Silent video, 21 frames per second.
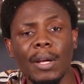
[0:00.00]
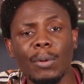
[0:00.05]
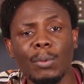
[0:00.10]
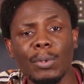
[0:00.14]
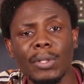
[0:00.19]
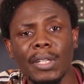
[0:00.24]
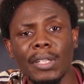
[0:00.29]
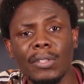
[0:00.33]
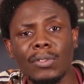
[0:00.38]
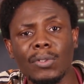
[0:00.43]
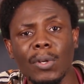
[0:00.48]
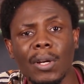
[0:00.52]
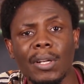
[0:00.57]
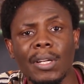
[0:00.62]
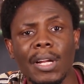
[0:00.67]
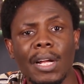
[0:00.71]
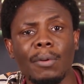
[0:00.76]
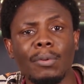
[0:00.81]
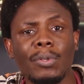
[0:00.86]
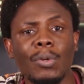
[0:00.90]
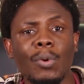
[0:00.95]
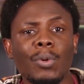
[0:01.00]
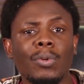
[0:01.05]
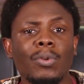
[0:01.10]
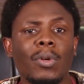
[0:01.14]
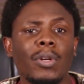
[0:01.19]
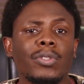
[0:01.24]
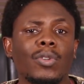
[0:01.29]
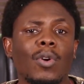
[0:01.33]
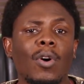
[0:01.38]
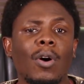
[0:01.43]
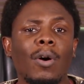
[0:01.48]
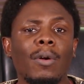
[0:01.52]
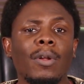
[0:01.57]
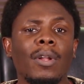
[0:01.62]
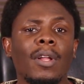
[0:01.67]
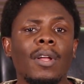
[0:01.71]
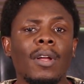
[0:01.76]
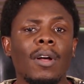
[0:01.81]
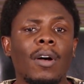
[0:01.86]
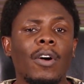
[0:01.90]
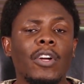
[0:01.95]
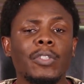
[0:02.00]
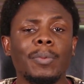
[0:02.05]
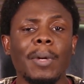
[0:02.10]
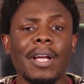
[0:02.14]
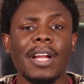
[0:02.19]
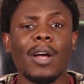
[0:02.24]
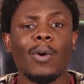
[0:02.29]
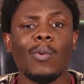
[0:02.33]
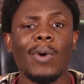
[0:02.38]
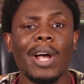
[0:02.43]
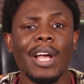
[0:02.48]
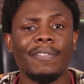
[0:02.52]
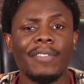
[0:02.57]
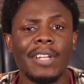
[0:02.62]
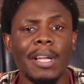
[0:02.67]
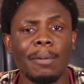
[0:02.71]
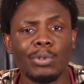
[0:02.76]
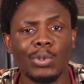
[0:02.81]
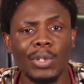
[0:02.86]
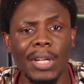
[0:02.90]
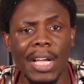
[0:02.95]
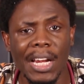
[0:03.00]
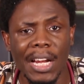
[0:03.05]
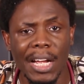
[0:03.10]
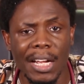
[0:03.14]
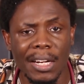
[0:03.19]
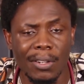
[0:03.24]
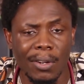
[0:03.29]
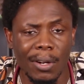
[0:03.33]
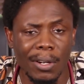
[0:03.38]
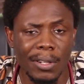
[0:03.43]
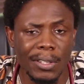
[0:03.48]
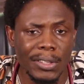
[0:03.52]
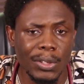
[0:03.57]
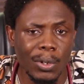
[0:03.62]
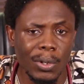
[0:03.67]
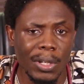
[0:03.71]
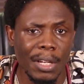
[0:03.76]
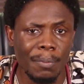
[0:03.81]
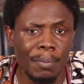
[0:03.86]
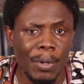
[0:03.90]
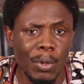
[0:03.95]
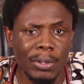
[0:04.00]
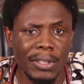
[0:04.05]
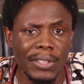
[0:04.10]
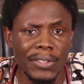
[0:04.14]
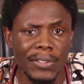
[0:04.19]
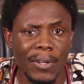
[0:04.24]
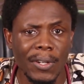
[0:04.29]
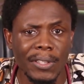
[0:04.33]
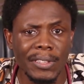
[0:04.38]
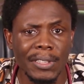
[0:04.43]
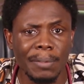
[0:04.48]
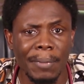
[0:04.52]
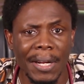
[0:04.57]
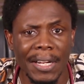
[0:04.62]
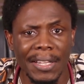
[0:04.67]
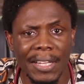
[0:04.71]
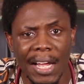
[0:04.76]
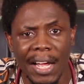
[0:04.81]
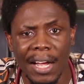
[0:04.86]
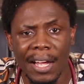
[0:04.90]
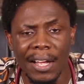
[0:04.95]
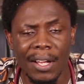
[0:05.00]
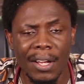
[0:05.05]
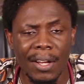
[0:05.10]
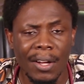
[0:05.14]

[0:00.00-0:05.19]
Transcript: with the talk time to just call husband and wife them together and because they say, okay, we will discuss the matter